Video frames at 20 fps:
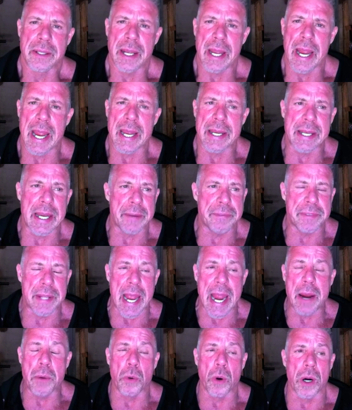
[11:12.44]
And if
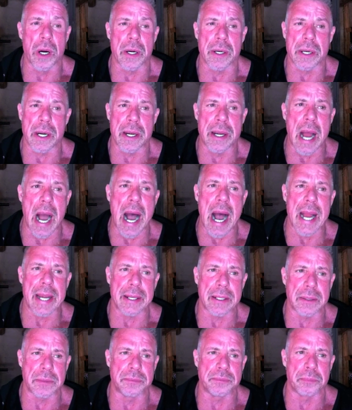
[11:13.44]
they were
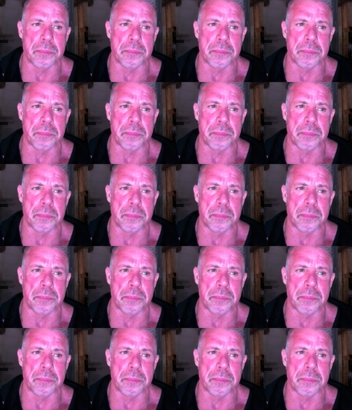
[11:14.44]
not